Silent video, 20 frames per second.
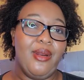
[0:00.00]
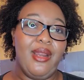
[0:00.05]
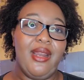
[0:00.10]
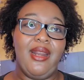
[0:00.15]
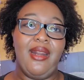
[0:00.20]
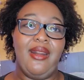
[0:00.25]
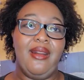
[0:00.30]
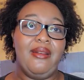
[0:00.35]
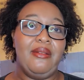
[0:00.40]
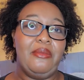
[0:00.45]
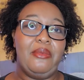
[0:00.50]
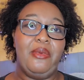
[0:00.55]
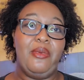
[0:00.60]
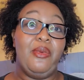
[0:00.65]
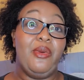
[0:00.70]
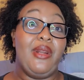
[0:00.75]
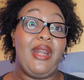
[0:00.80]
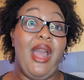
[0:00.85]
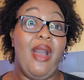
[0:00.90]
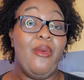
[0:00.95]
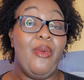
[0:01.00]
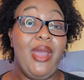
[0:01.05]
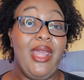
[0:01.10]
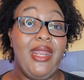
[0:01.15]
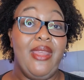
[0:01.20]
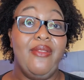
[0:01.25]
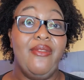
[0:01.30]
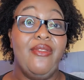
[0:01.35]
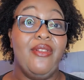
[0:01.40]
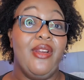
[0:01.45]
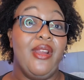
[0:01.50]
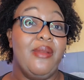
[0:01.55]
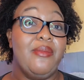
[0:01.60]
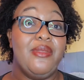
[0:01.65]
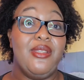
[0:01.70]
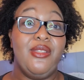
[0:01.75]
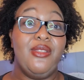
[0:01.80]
and we were not waiting for him to